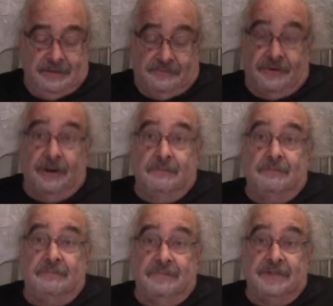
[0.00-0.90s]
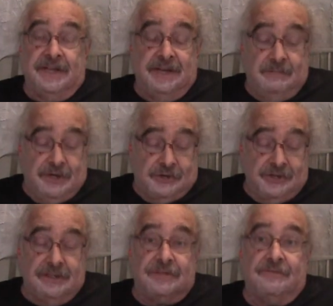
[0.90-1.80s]
from the
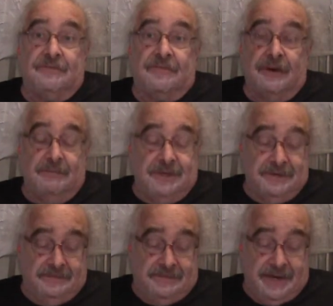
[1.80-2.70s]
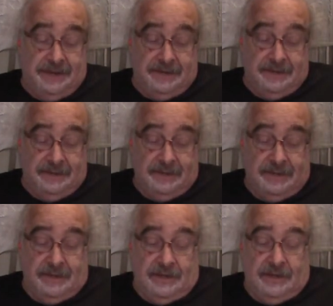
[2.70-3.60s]
admissions from the defendant.
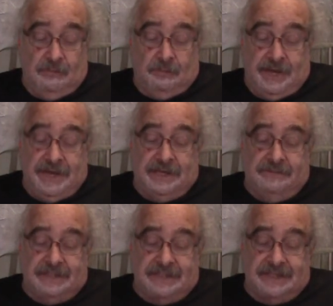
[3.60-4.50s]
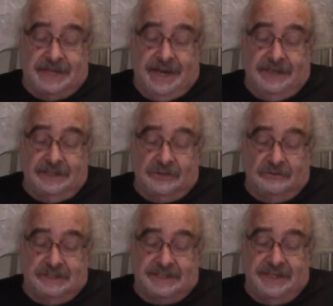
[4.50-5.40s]
Plaintiff is entitled to
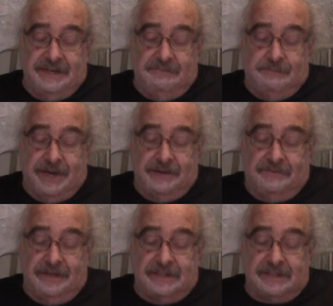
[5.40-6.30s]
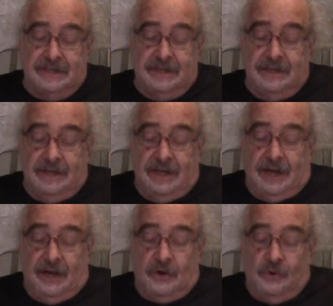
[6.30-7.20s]
receive benefits
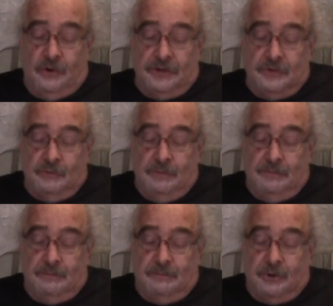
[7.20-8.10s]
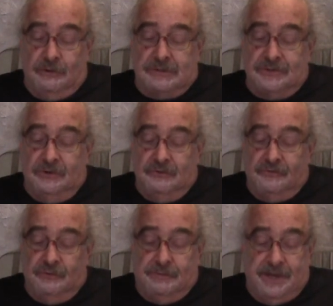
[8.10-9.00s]
according to a personal
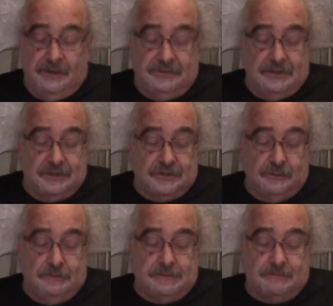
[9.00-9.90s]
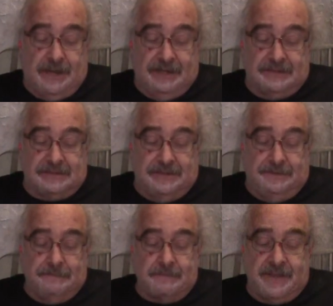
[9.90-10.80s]
group health insurance policy